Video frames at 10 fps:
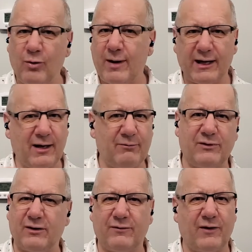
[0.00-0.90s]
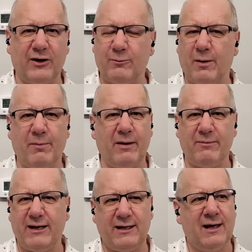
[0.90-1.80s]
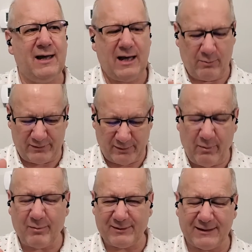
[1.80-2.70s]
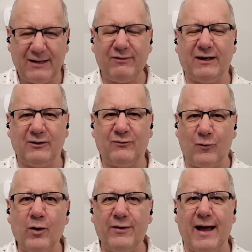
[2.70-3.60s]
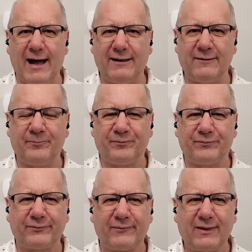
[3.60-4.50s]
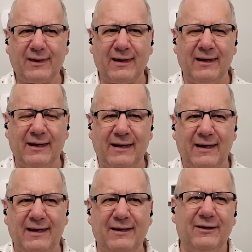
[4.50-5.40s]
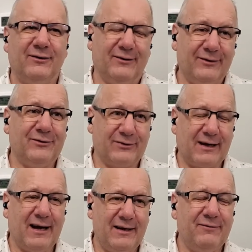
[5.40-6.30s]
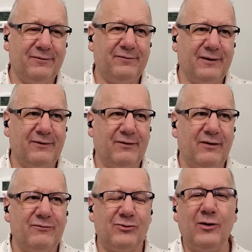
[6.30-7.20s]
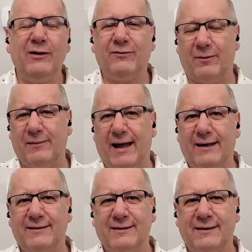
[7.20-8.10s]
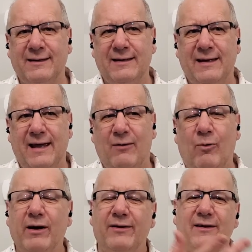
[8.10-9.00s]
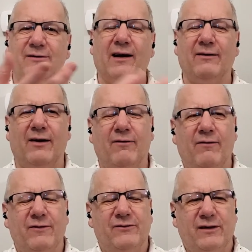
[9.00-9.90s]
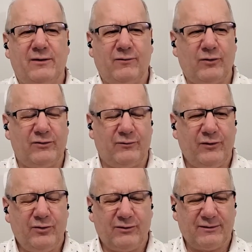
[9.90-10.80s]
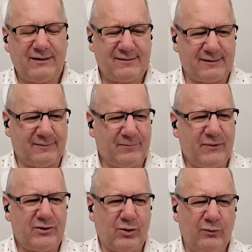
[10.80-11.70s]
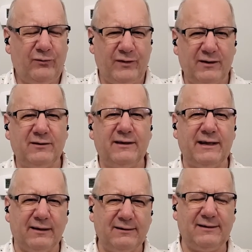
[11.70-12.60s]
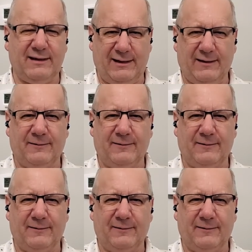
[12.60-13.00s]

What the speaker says: man comes to the Father but by me. When someone was living for that, there's a kind of joy from that. And one of the things I've often said to folks at funerals, listen, don't feel guilty.